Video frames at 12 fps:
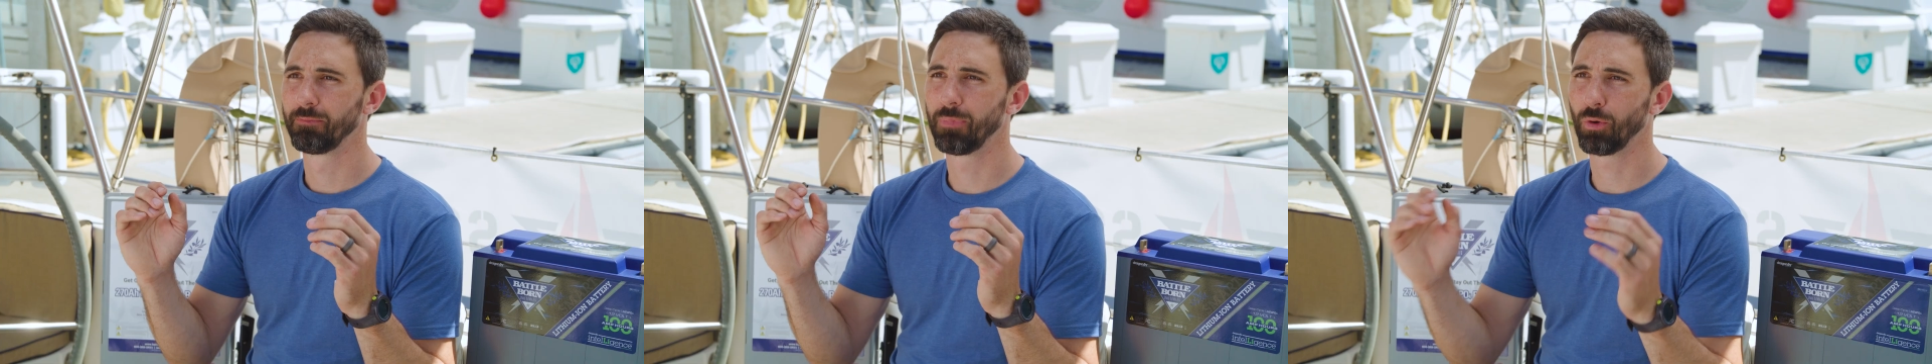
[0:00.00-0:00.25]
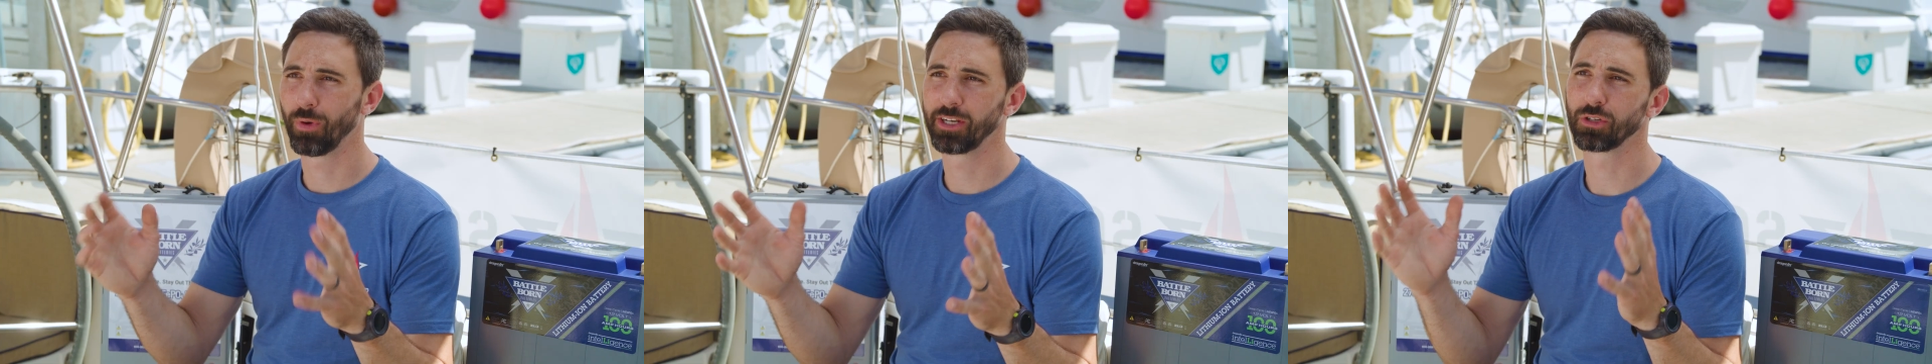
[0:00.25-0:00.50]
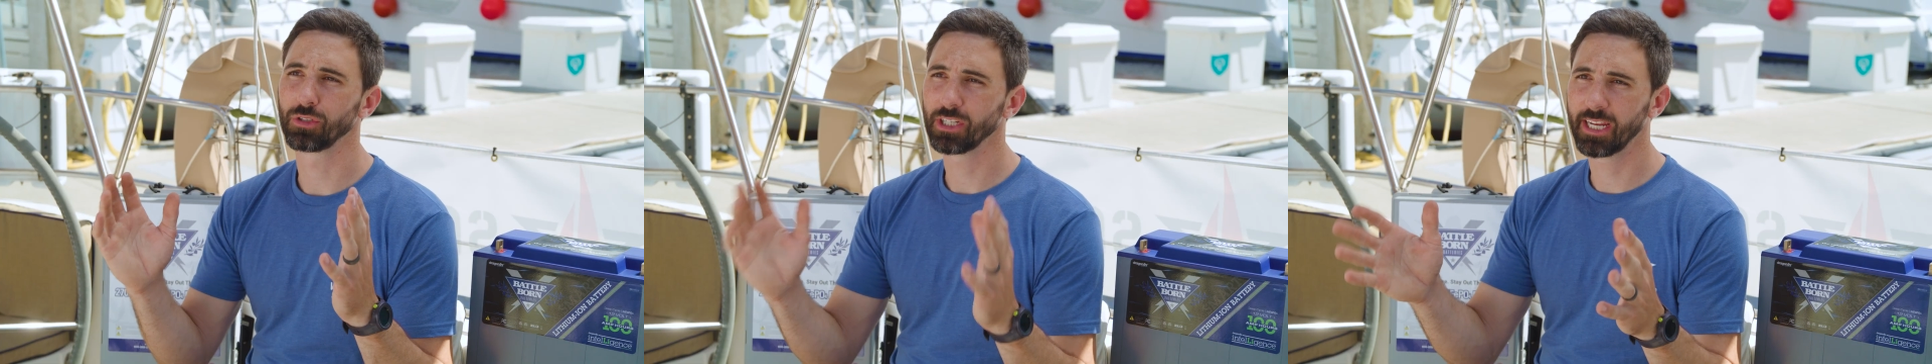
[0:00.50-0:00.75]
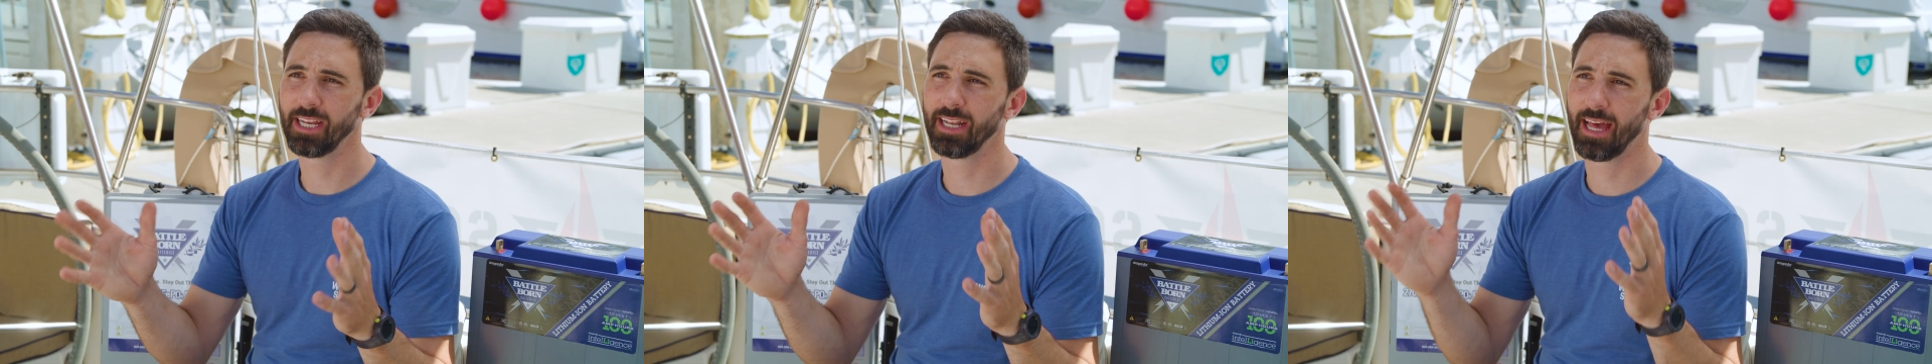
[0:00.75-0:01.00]
But when you're
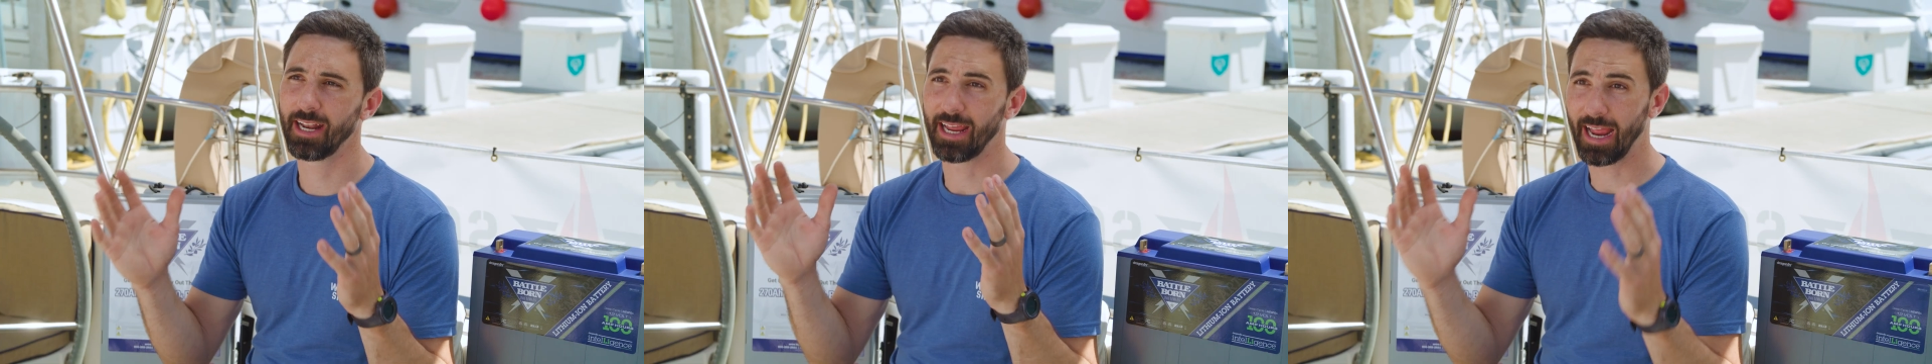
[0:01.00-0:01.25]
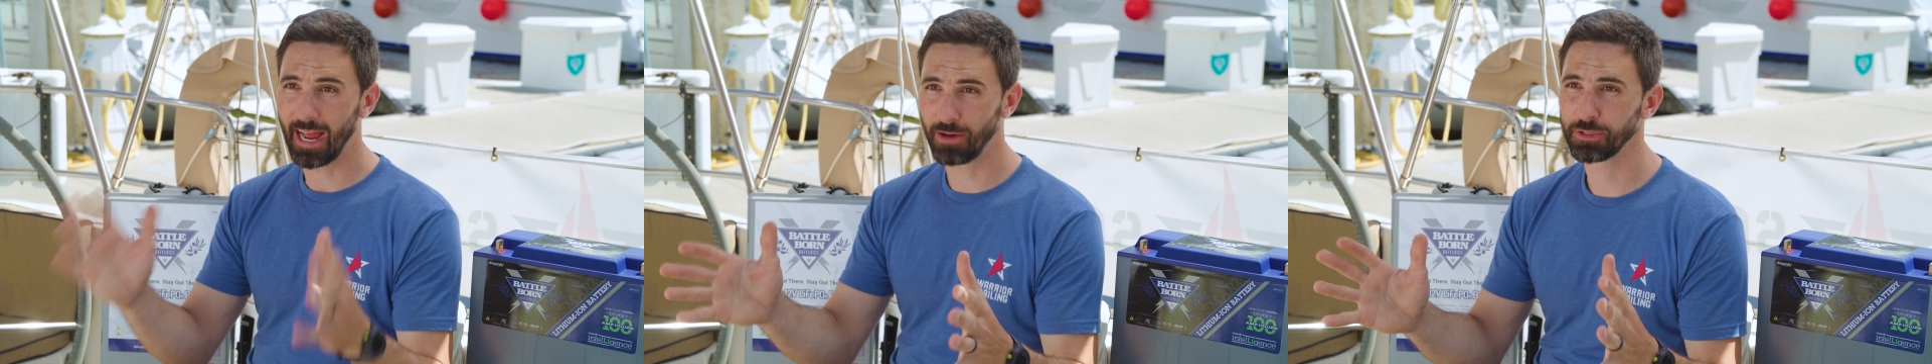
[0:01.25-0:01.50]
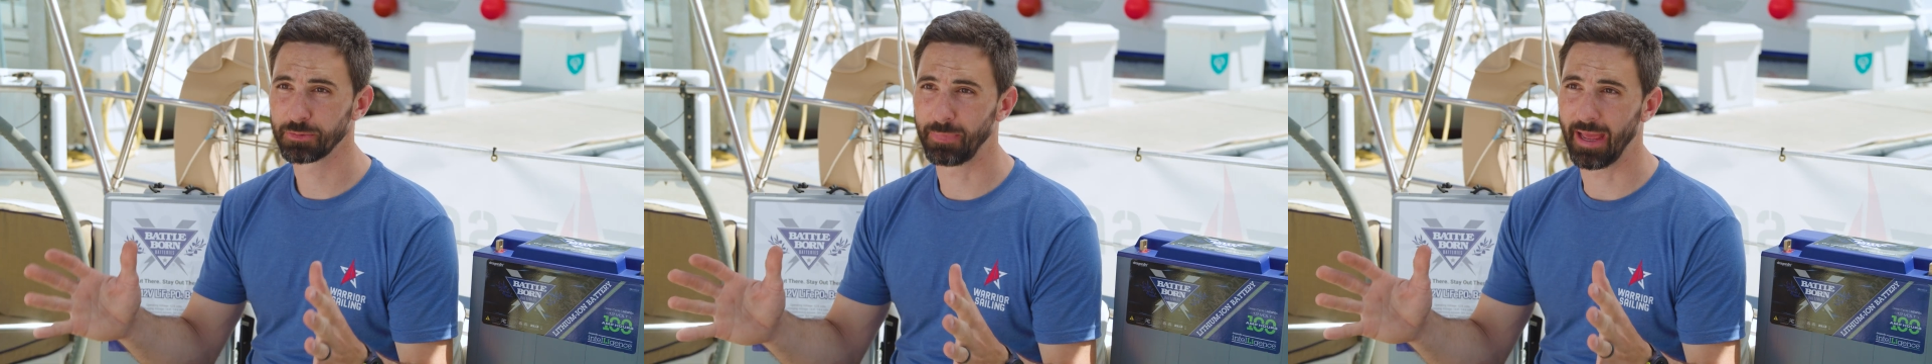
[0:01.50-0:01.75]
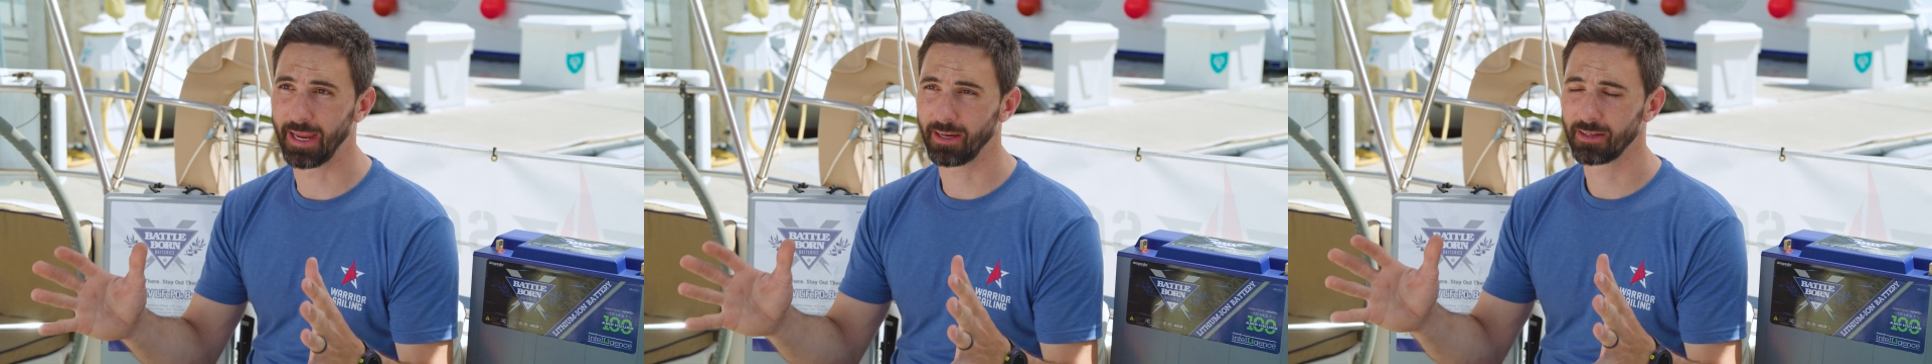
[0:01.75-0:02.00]
looking at a house
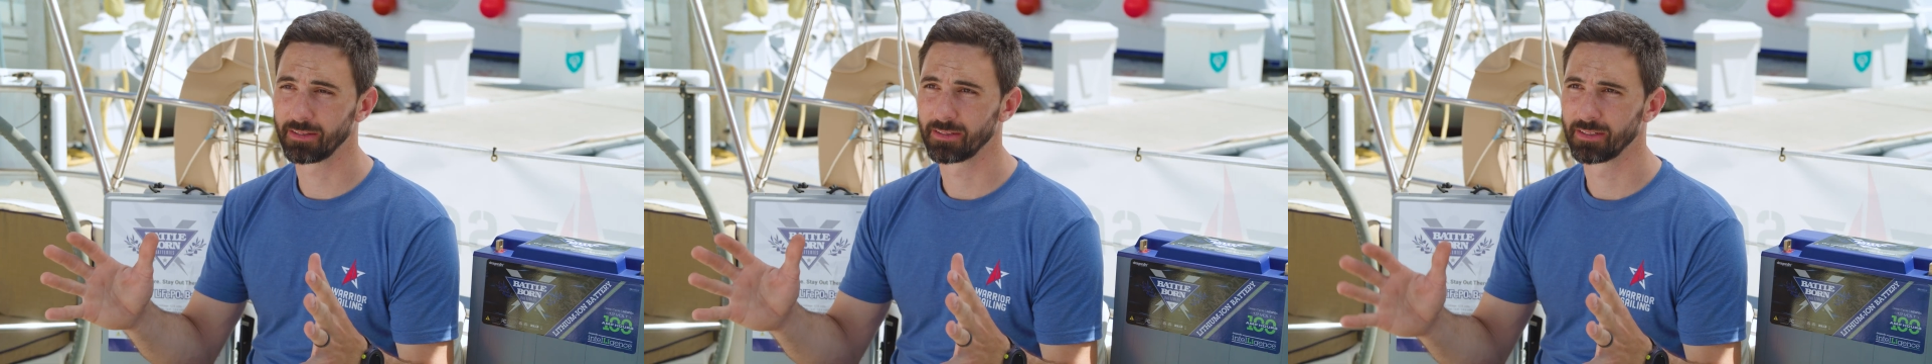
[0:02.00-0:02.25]
bank,